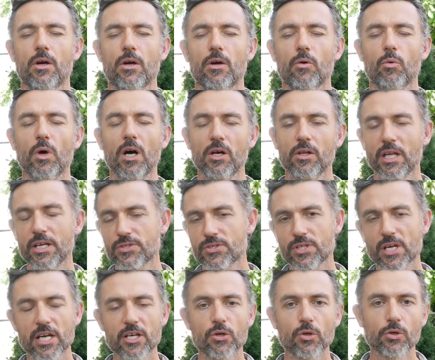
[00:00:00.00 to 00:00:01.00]

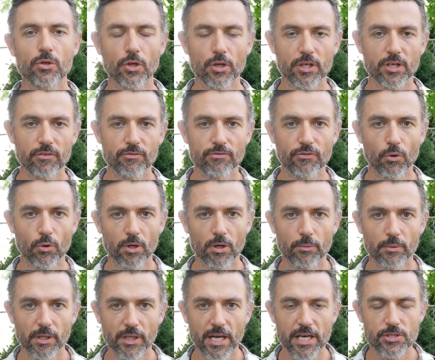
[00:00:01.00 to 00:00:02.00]
you're looking for a
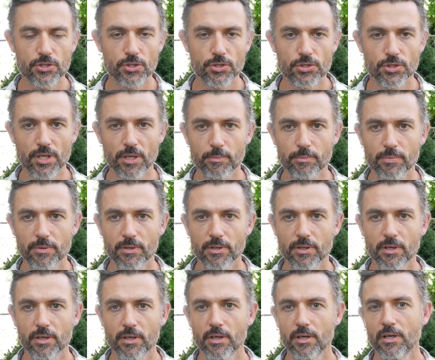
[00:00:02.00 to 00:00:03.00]
relationship,
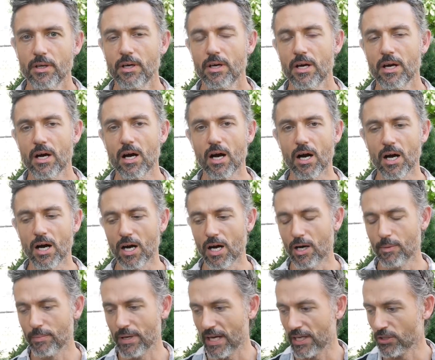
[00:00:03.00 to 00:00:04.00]

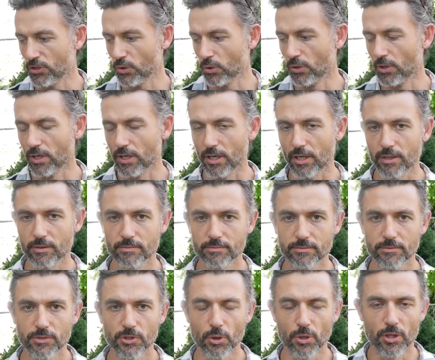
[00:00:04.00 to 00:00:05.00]
and you're
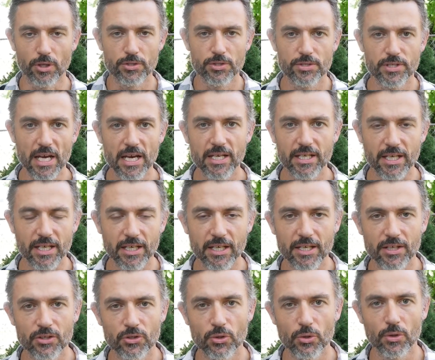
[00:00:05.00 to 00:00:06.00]
dating
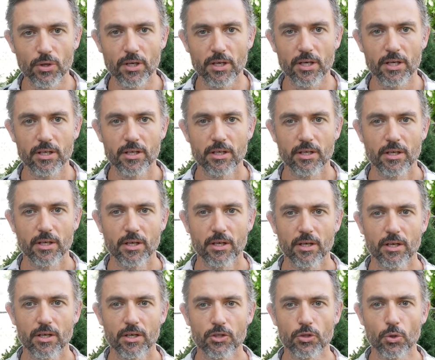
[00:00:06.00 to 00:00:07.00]
and you're
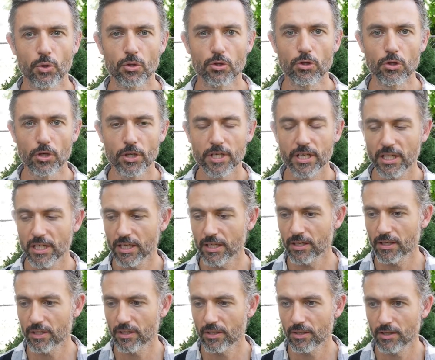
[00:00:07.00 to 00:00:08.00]

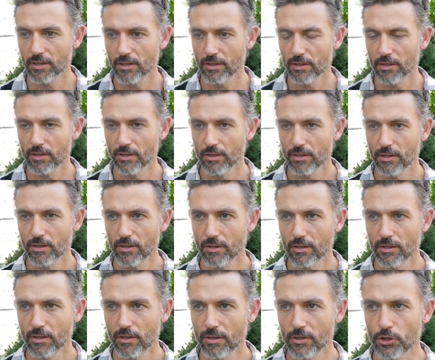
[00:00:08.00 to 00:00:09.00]
looking,
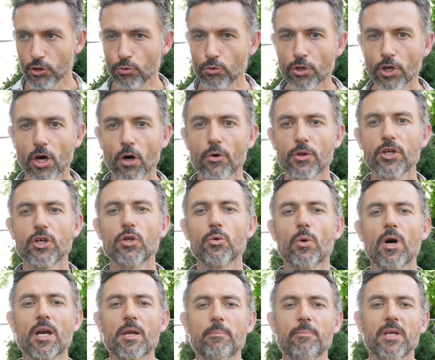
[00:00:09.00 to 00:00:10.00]
you know that you
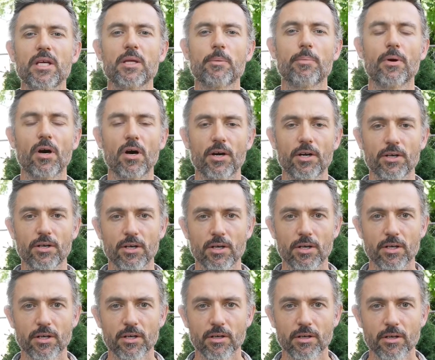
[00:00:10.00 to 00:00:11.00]
want to meet a partner